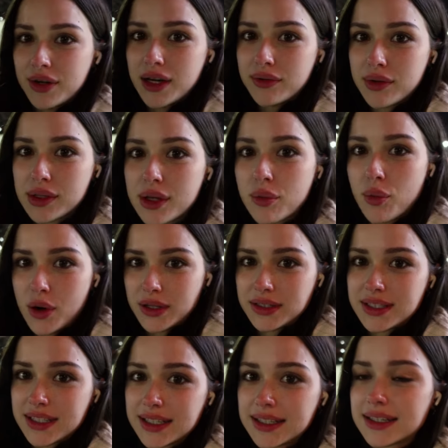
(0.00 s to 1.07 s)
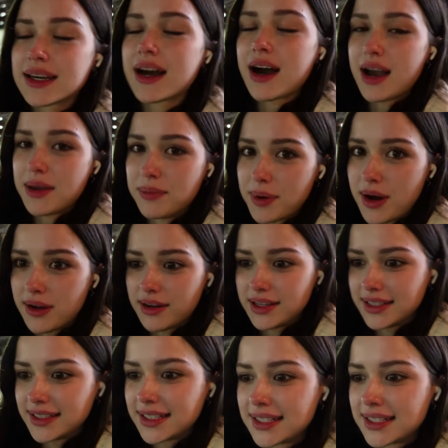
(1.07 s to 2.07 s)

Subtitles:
I really wanted, I bought it.